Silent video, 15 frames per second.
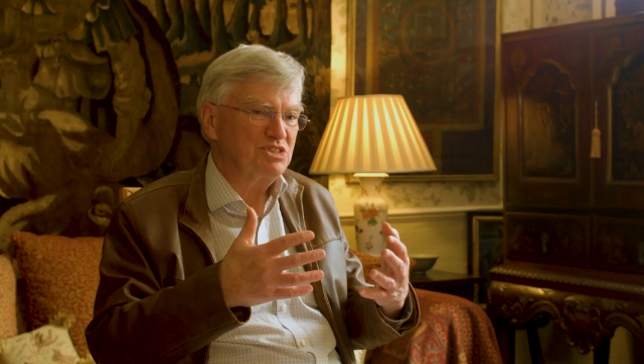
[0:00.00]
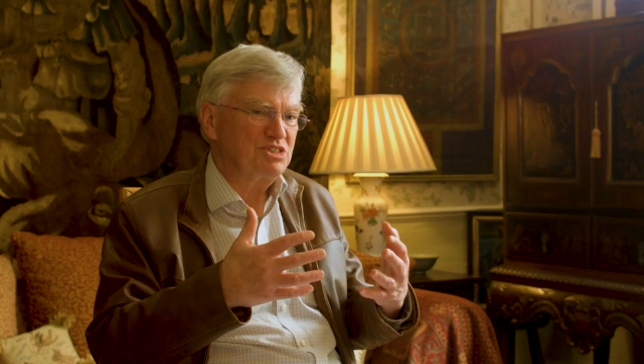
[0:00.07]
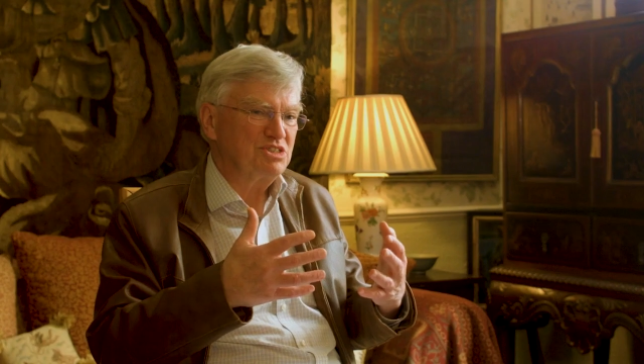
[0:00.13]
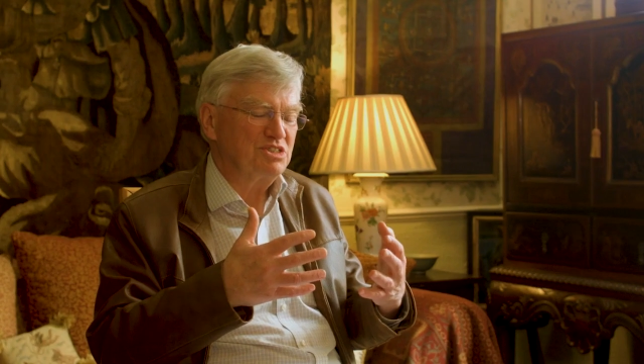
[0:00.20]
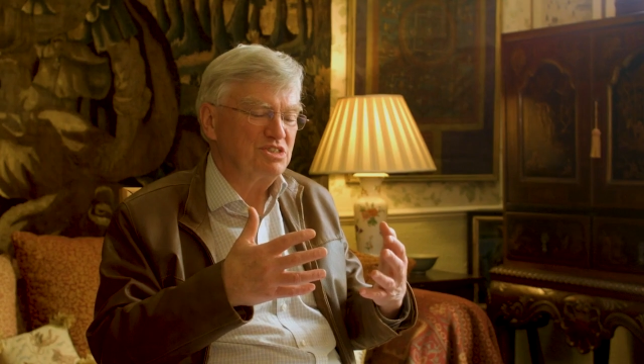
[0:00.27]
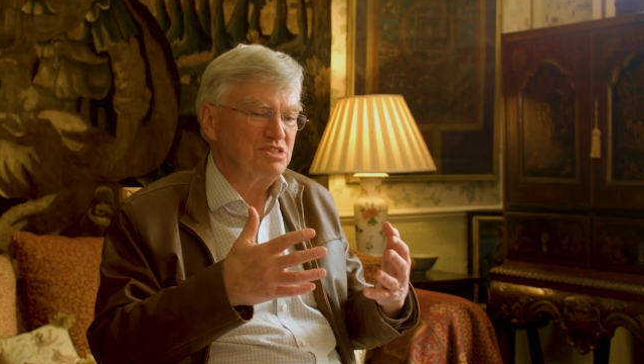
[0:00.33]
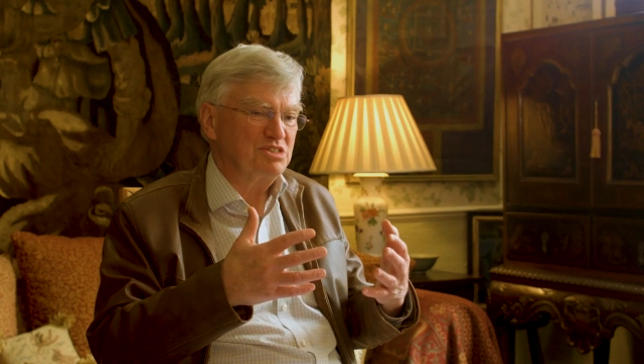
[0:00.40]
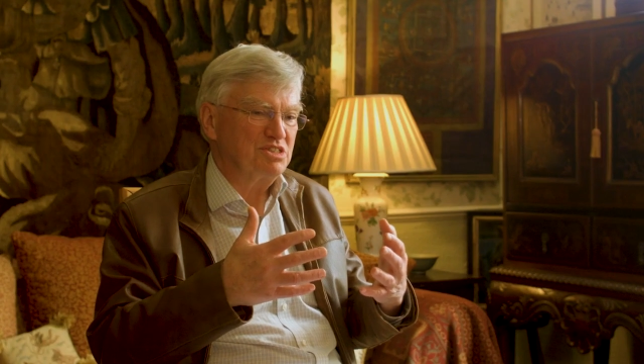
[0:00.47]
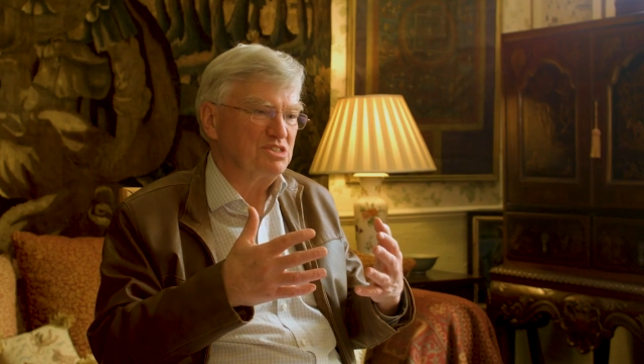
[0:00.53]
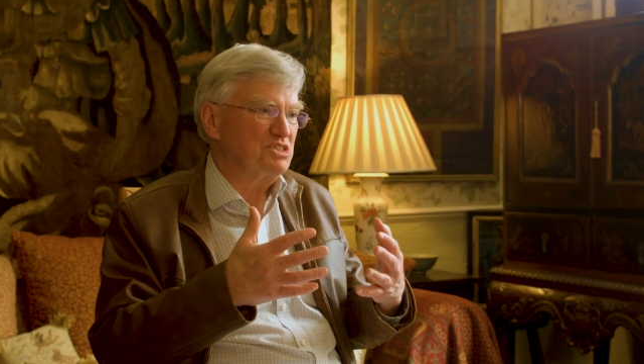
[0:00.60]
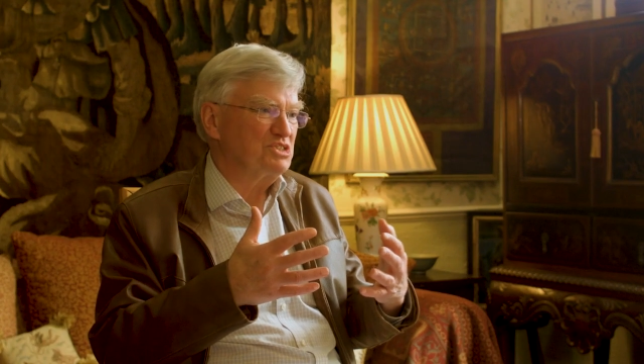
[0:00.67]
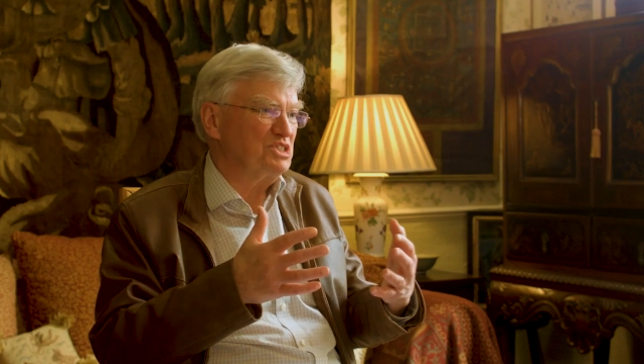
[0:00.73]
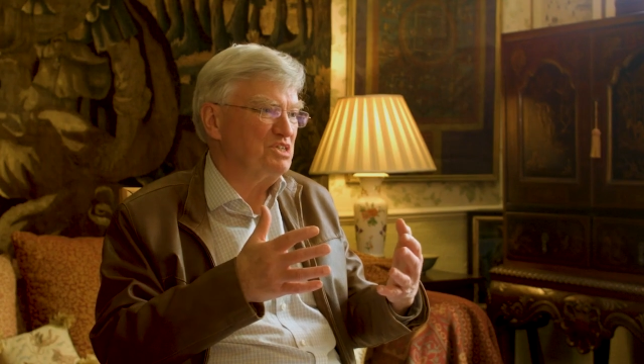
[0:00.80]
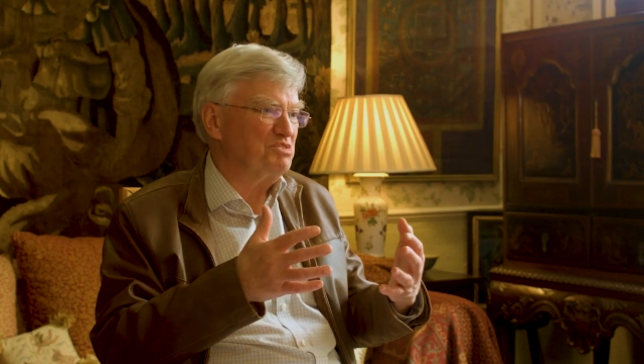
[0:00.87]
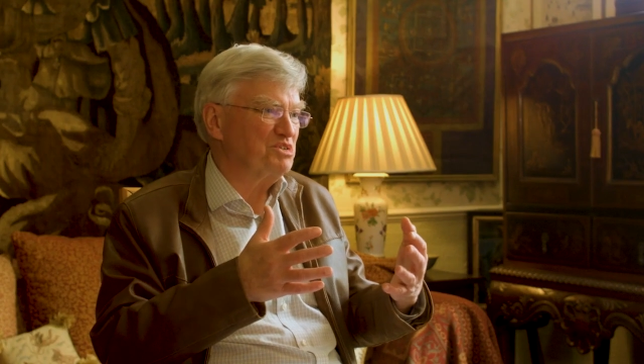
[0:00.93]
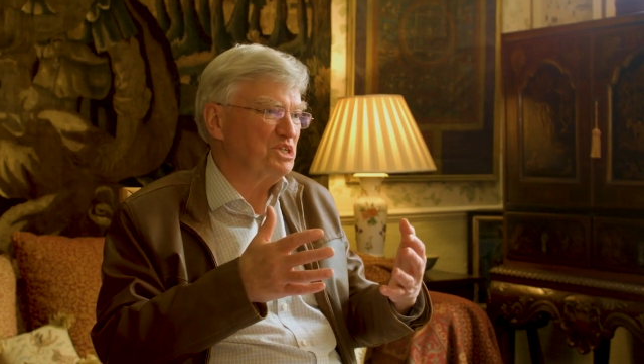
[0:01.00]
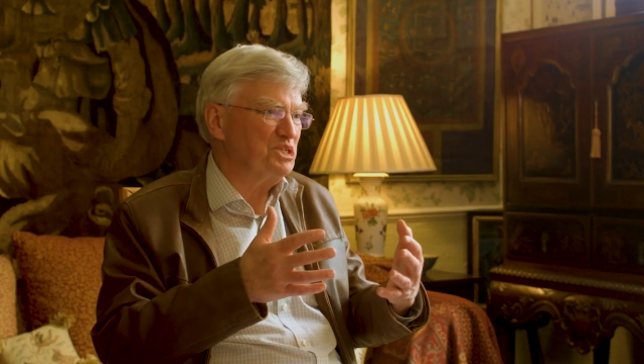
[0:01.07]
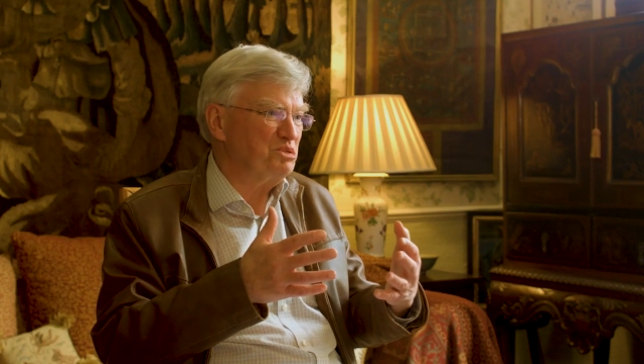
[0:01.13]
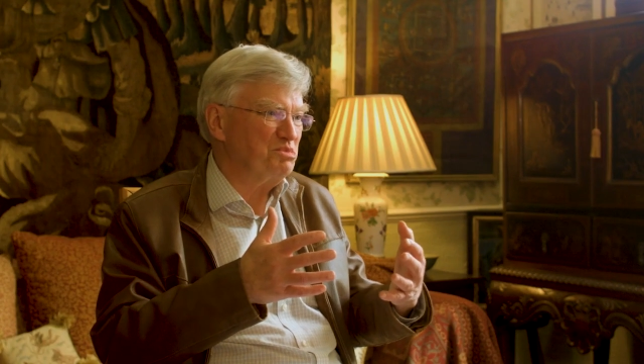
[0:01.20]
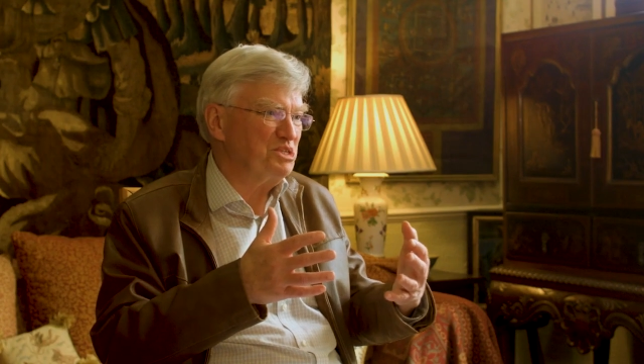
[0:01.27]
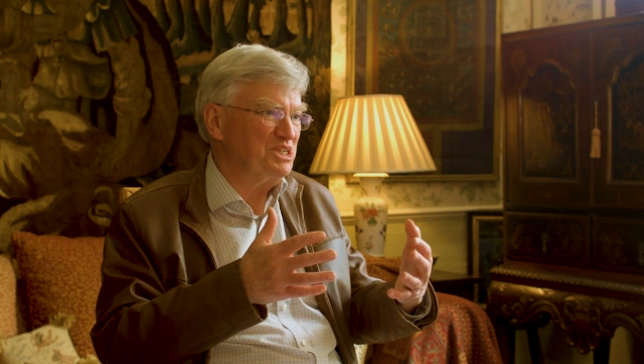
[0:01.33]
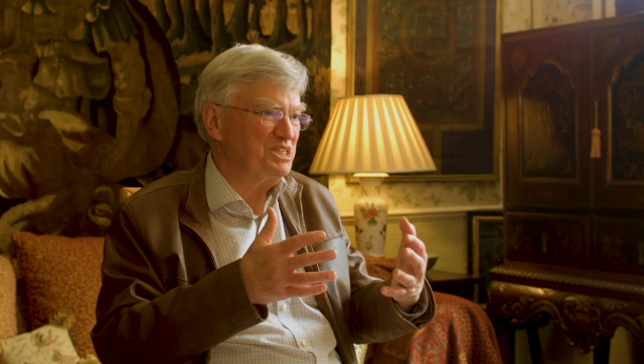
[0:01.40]
that there's never going
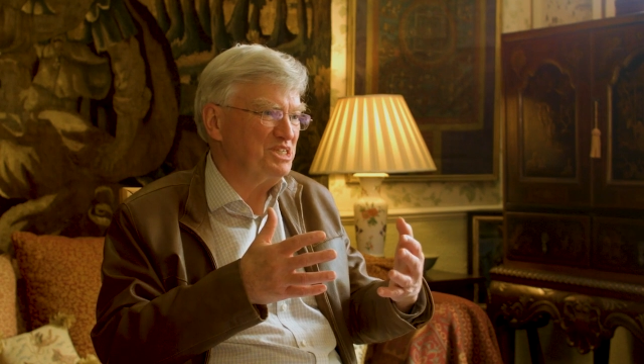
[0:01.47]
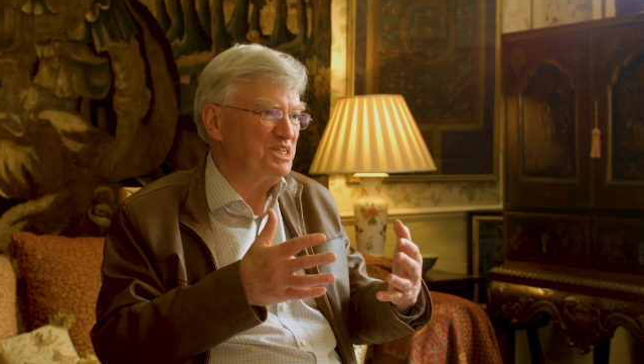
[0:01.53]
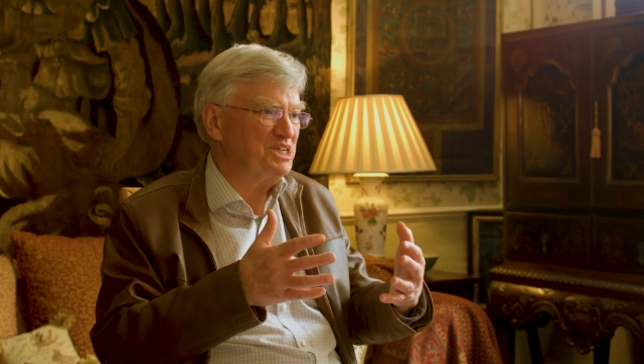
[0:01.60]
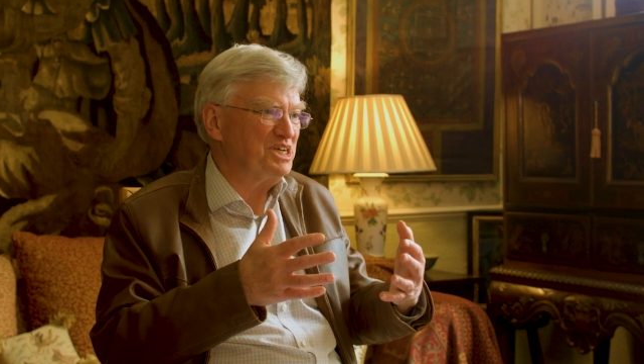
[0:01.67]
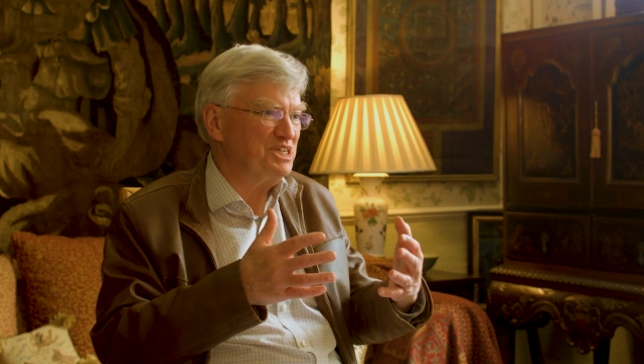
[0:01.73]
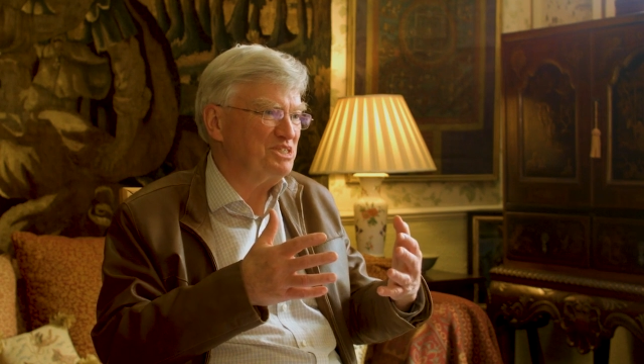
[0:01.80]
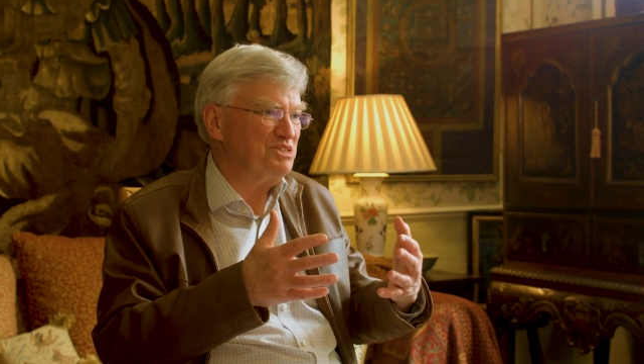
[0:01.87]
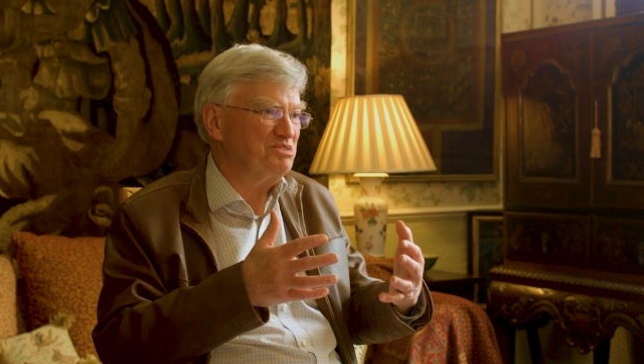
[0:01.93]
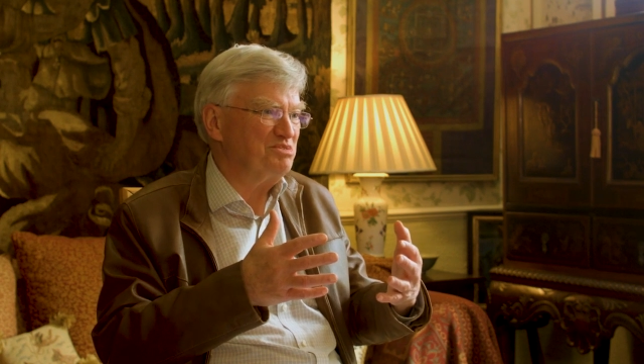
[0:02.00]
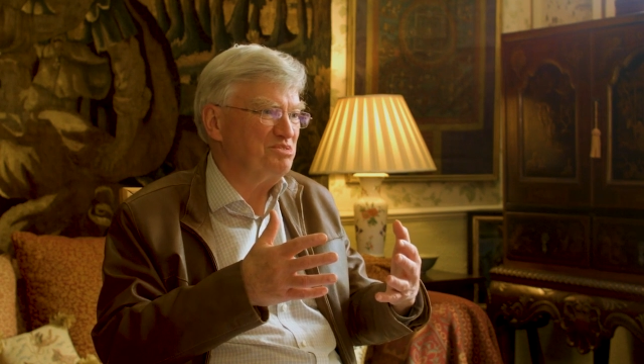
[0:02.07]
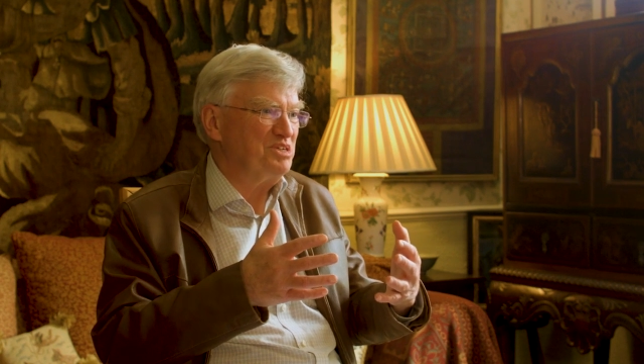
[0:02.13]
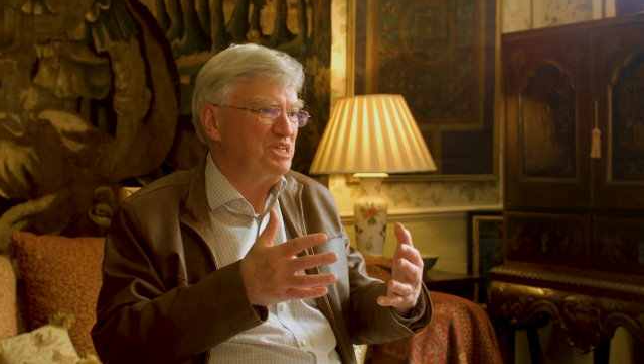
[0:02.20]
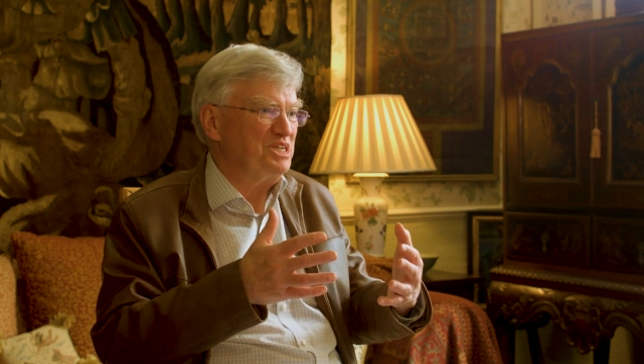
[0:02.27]
to be any kind of